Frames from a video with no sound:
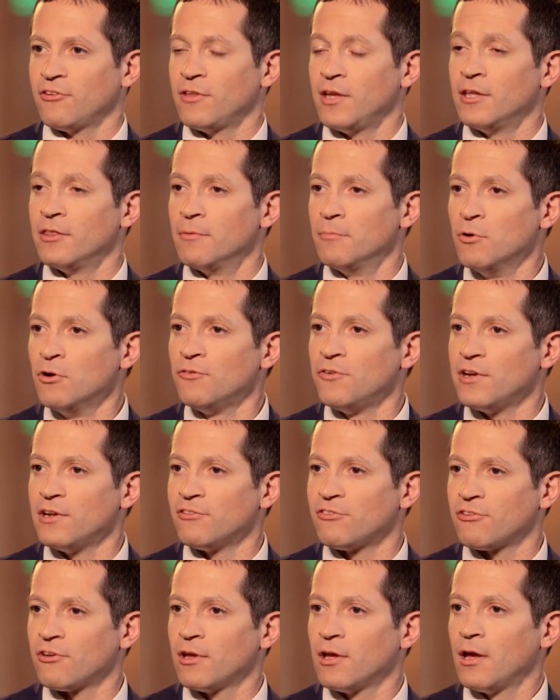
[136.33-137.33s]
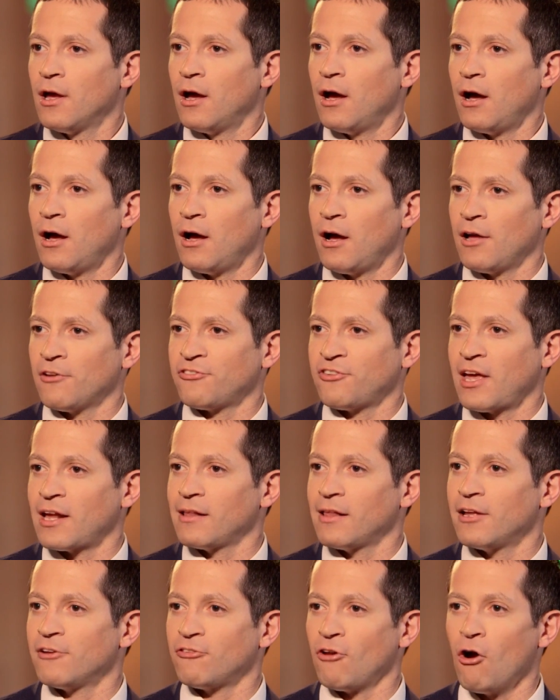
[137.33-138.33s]
Is in, in the movies, uh, a
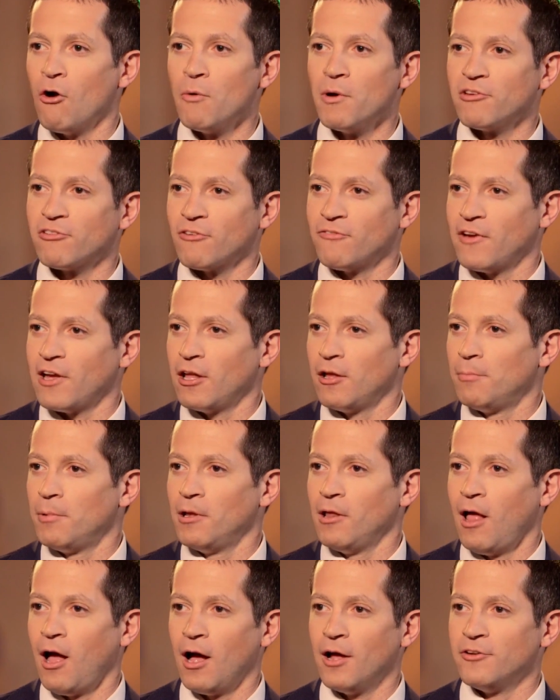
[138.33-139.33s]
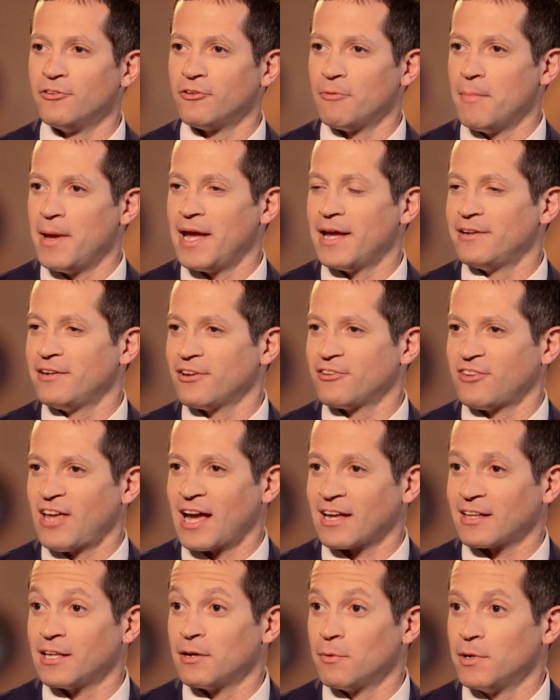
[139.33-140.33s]
satellite is always available on demand
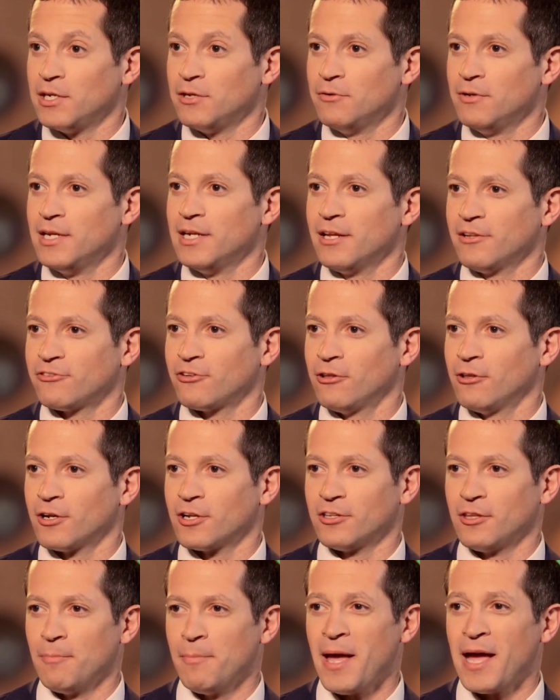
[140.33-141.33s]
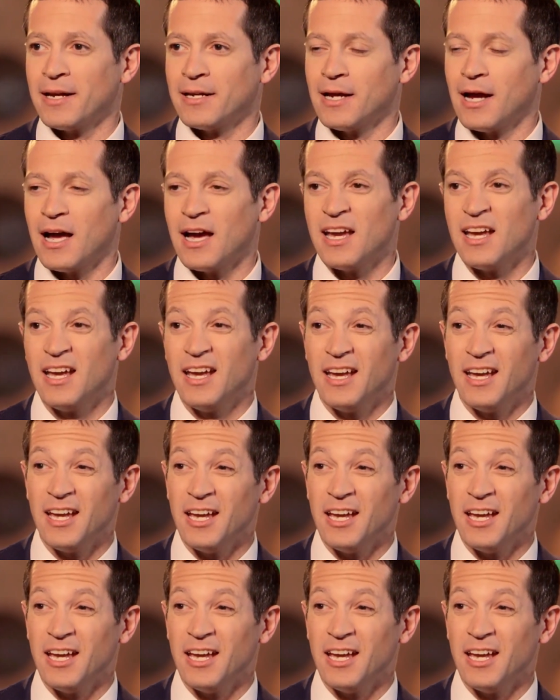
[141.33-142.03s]
exactly when you need it to look at the bad guy.